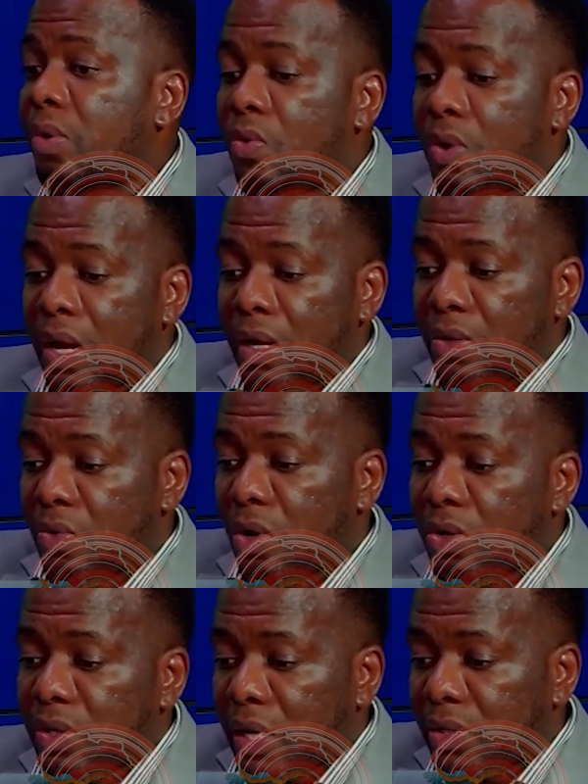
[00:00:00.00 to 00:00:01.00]
Where the one you
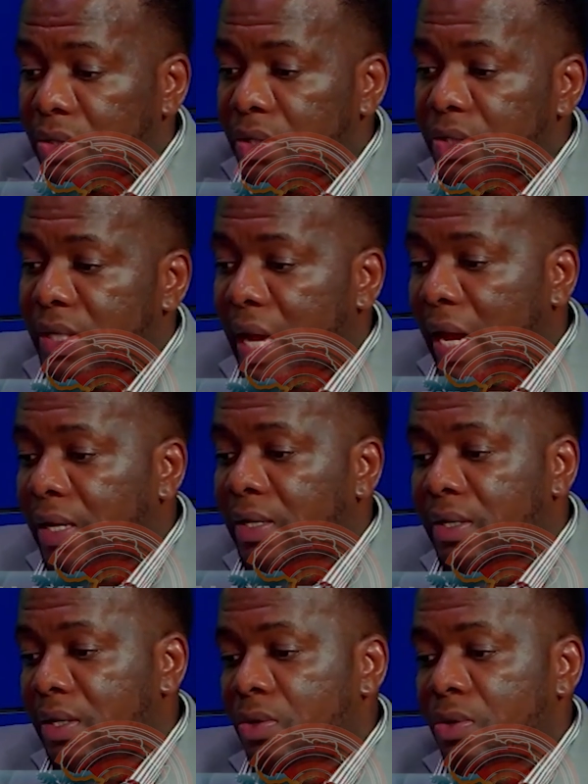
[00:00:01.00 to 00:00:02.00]
can just sign,
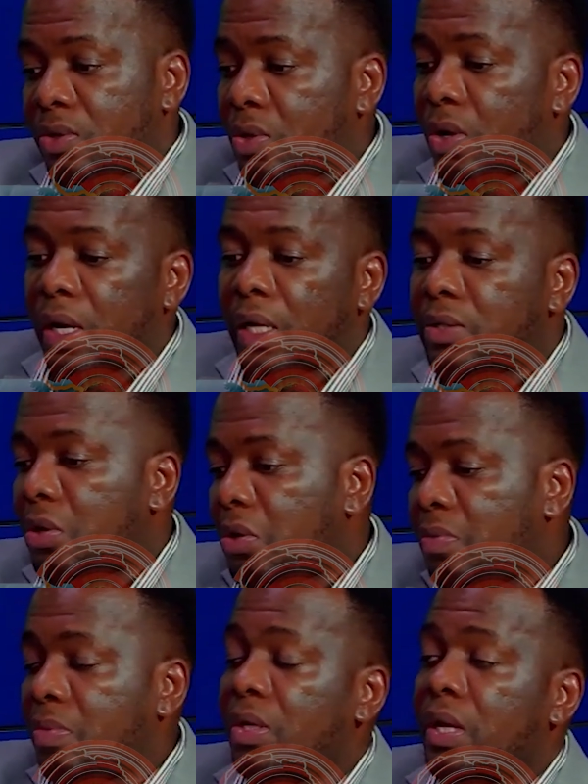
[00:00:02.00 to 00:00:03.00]
you collect your own
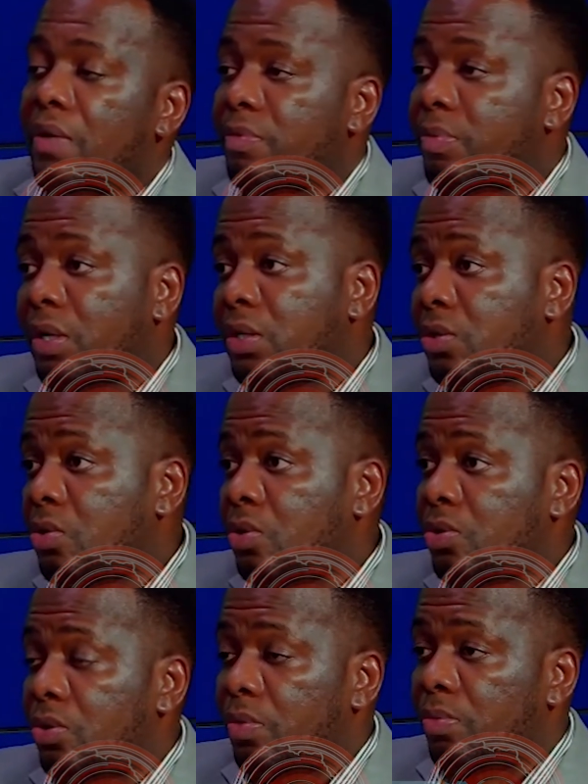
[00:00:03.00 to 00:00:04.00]
money, everybody goes
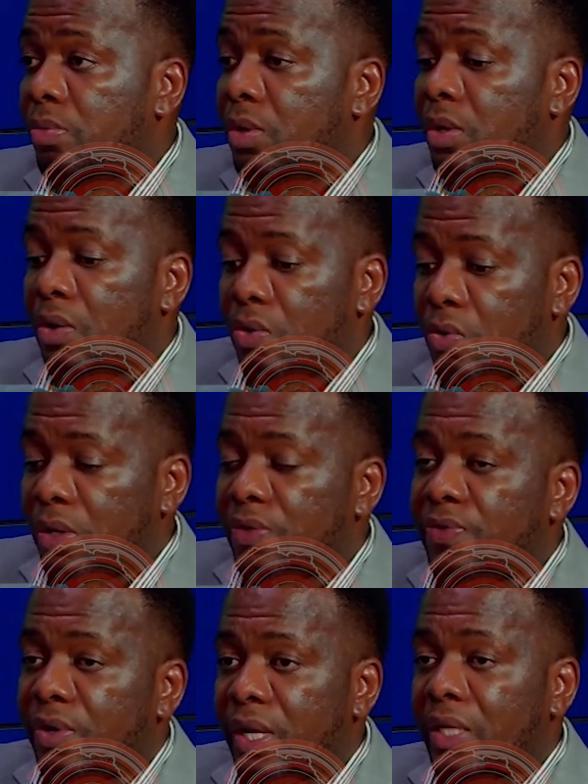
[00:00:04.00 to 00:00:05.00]
home, waits
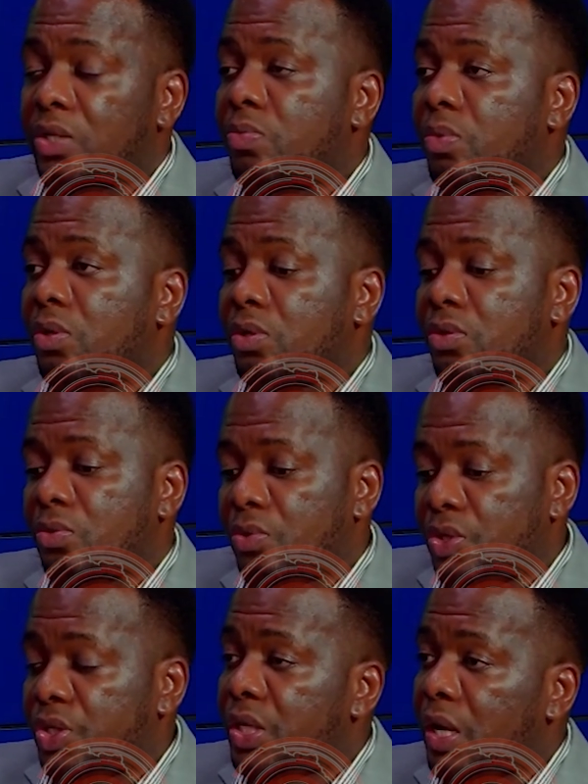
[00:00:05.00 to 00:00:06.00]
for next month to
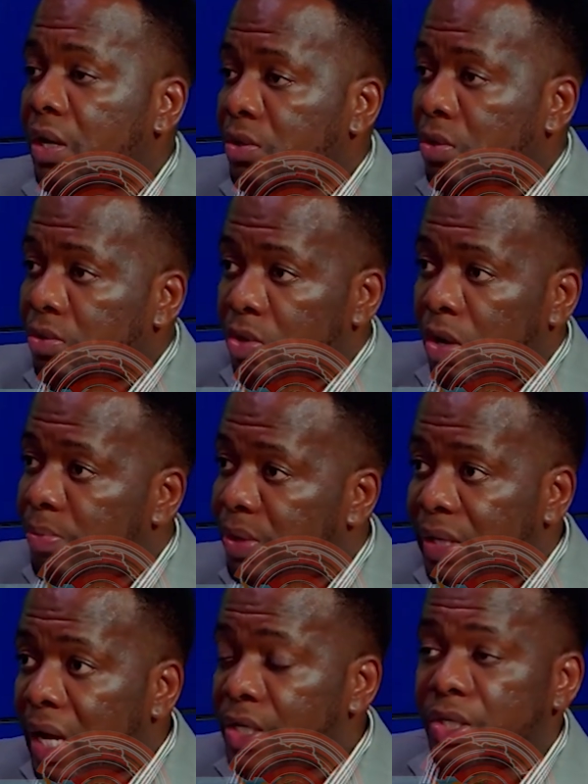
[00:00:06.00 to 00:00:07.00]
share, not bring
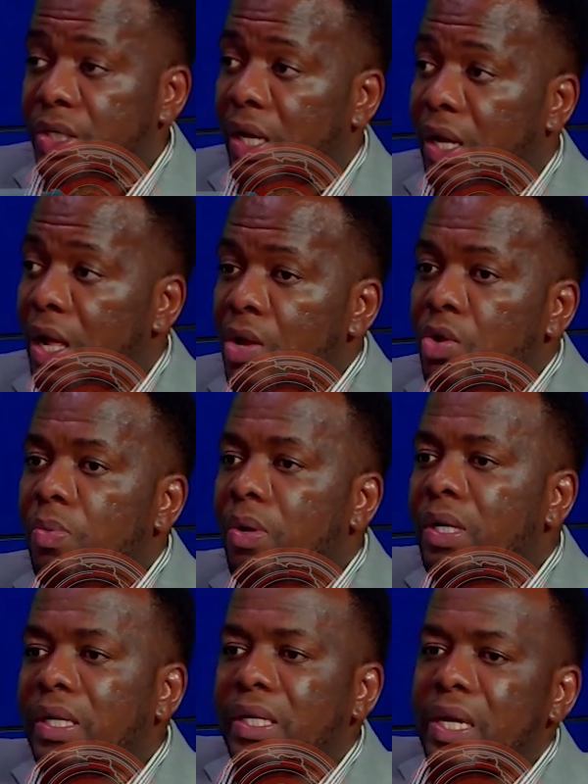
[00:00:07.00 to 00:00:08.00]
and share. Nobody
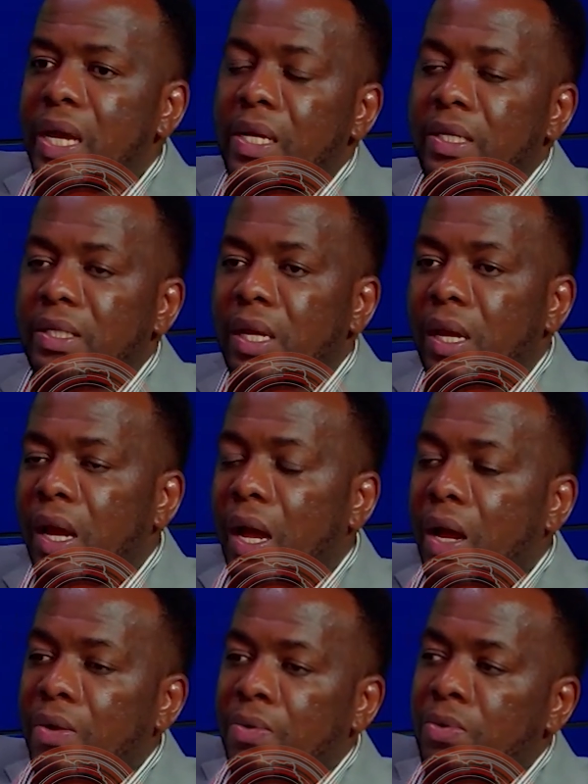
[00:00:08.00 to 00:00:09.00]
cares
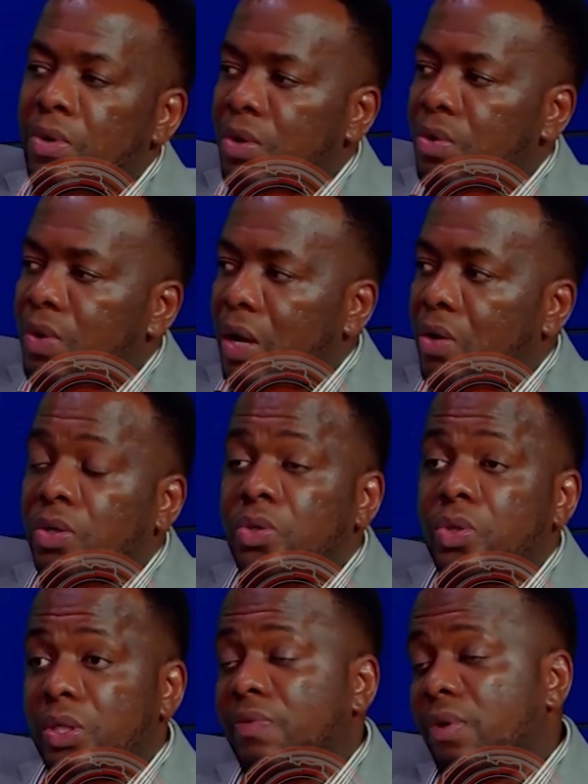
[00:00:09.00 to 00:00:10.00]
how we are going to
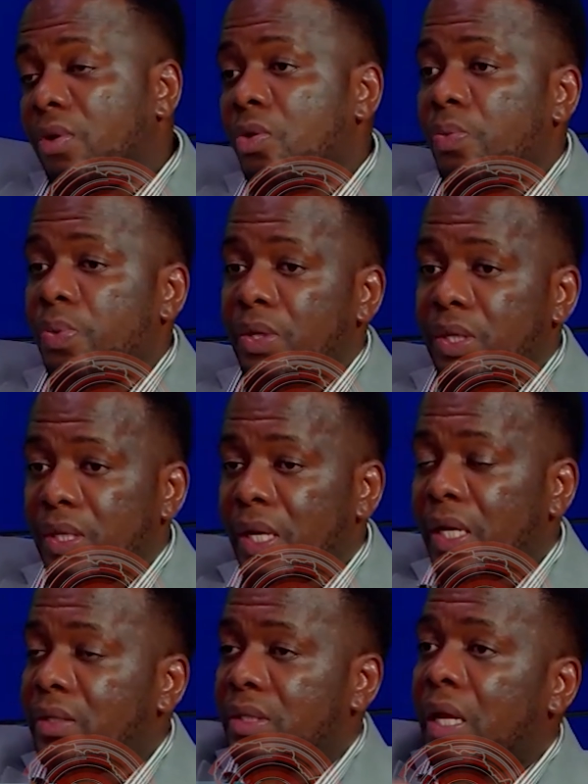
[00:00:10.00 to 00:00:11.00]
develop in the
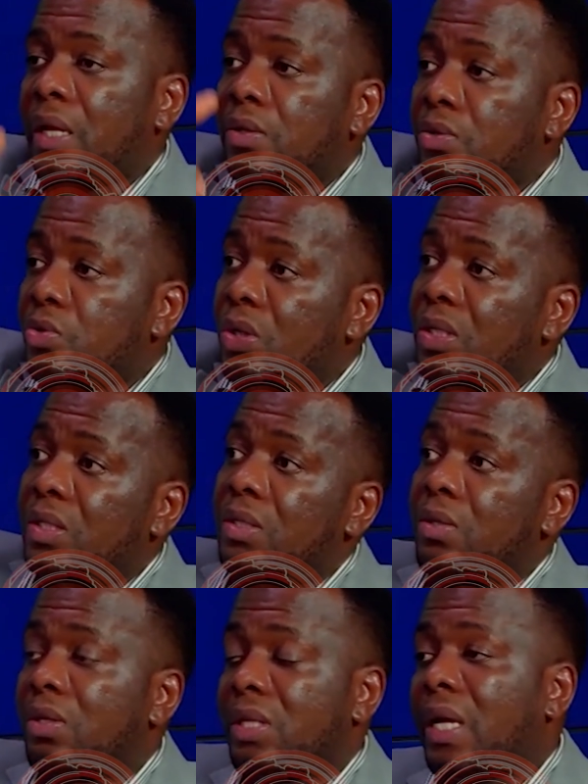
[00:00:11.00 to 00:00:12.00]
next 10, 20 or
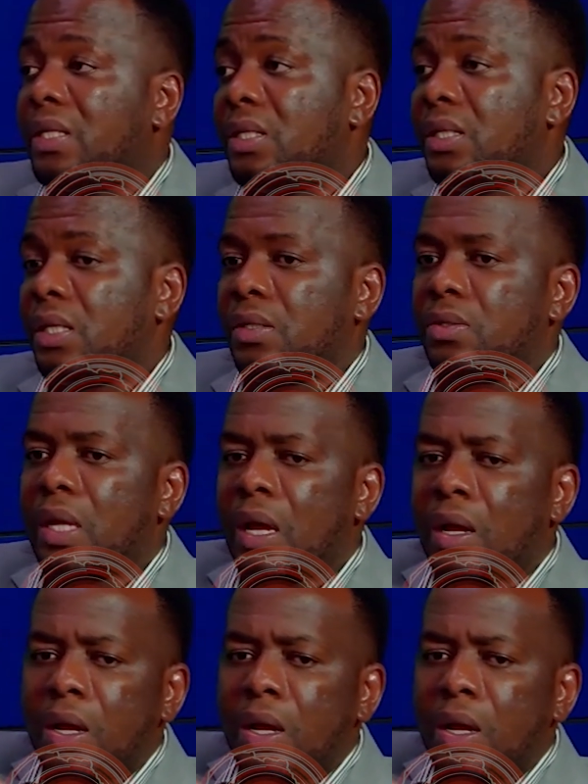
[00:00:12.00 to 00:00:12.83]
30 years.